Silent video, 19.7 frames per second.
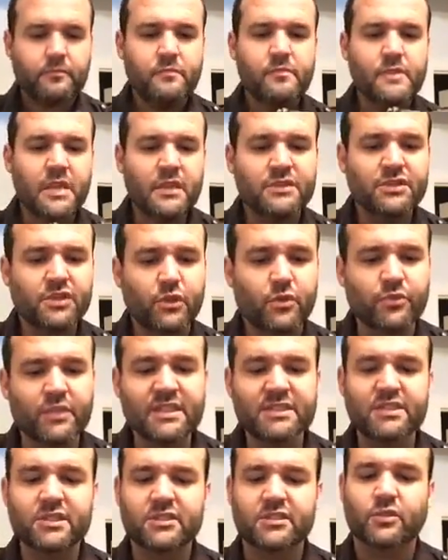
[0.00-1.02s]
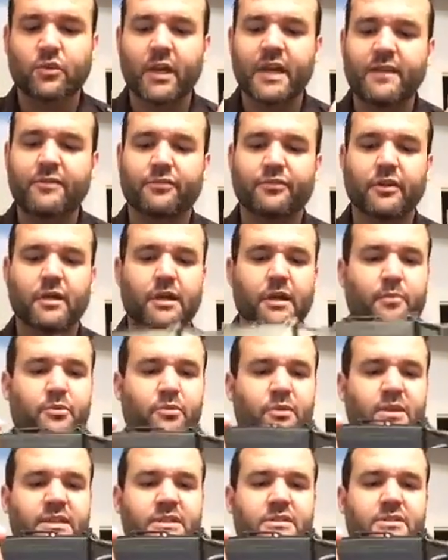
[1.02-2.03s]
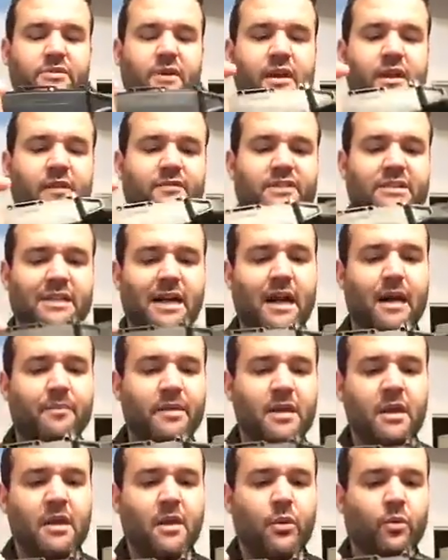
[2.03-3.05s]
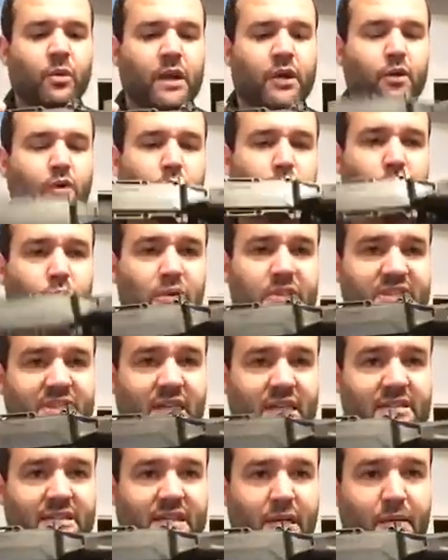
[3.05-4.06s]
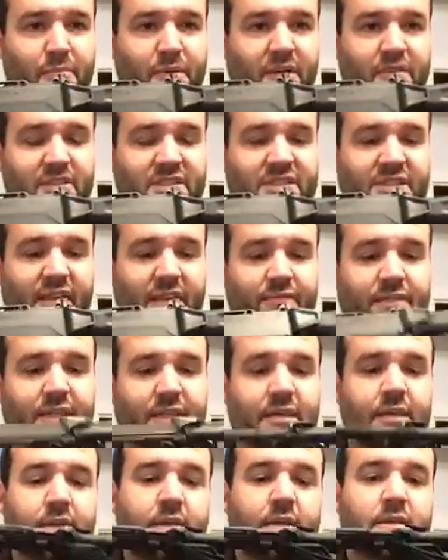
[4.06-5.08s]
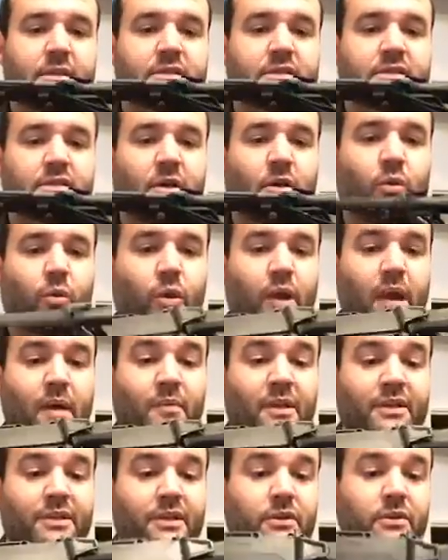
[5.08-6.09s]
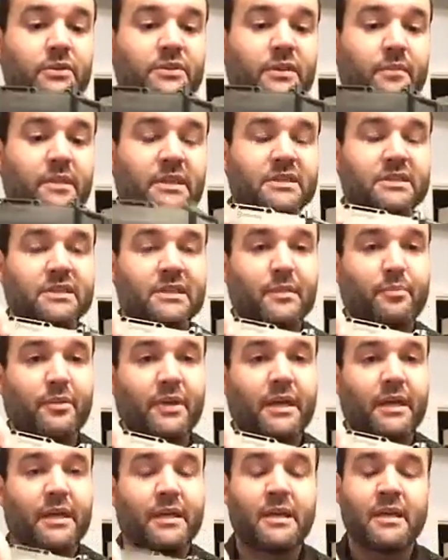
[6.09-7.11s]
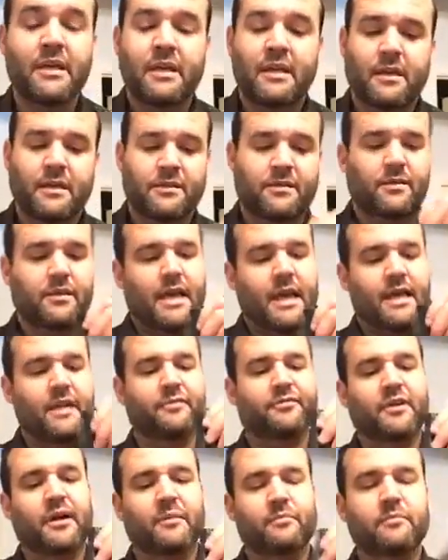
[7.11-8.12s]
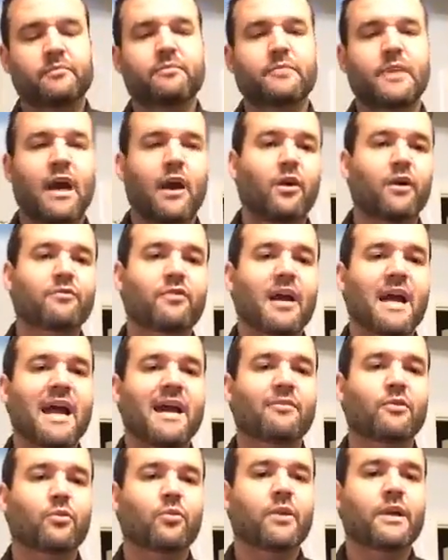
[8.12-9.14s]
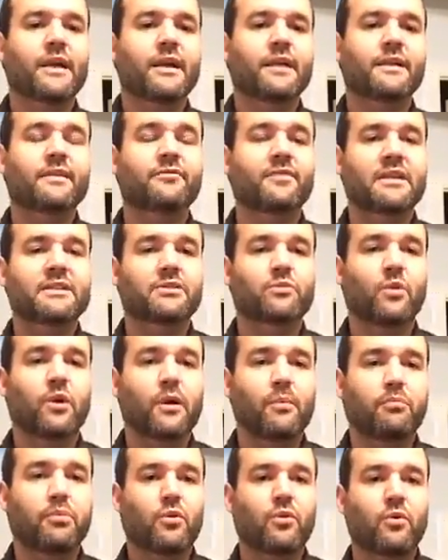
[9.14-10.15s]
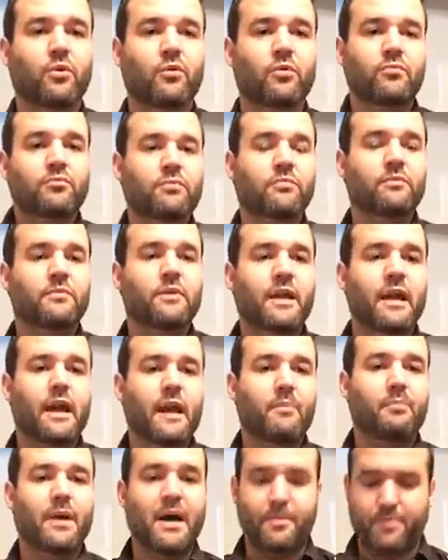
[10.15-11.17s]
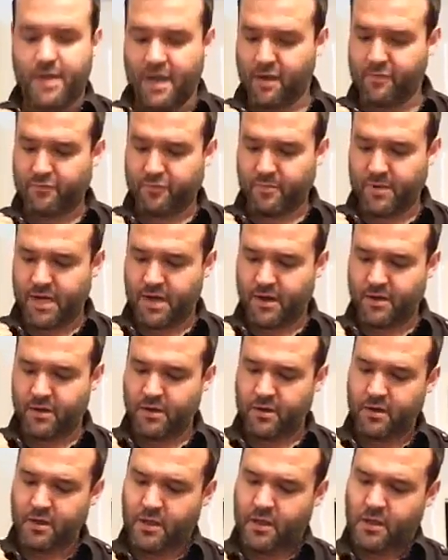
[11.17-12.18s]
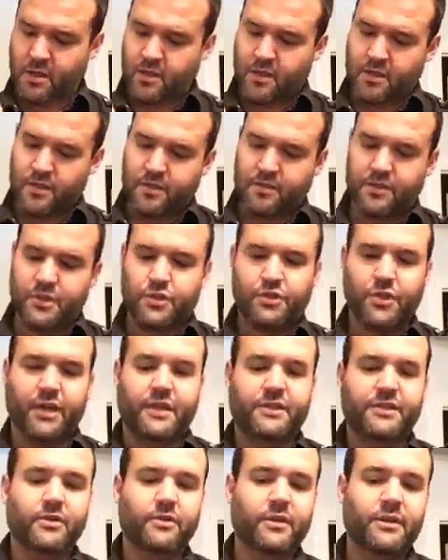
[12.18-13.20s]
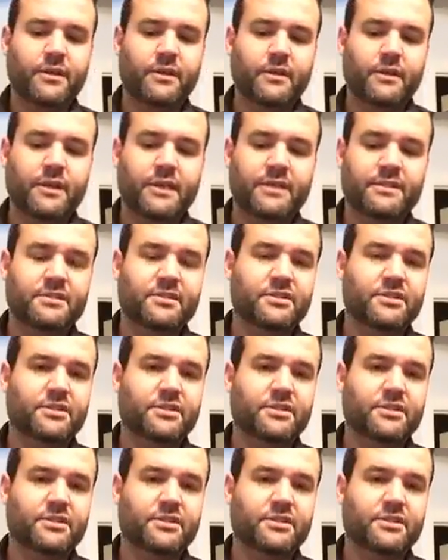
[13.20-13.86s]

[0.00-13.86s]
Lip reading: So this is great for a couple reasons right off the top. When I go to pull this out, it's got a bit of a safety. So what I'm going to do is I'm going to slip in, and however I have it rigged, if I just want to pull and pop it out from here, the trick to it is